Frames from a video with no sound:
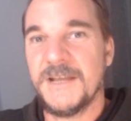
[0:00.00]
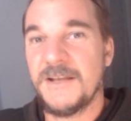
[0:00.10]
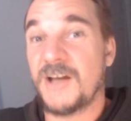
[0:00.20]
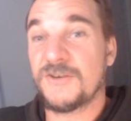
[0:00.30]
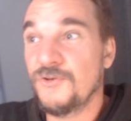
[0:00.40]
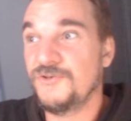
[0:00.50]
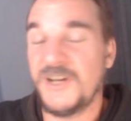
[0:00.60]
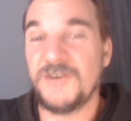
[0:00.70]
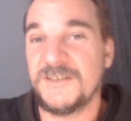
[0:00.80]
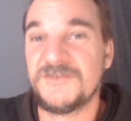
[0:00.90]
I could
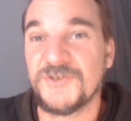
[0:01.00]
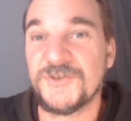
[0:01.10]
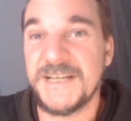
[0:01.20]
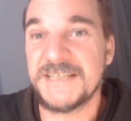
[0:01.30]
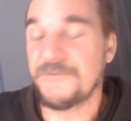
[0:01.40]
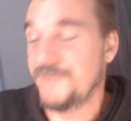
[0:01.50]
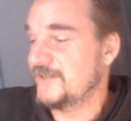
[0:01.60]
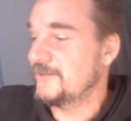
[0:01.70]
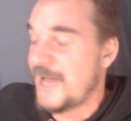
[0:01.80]
tell this story as a victim.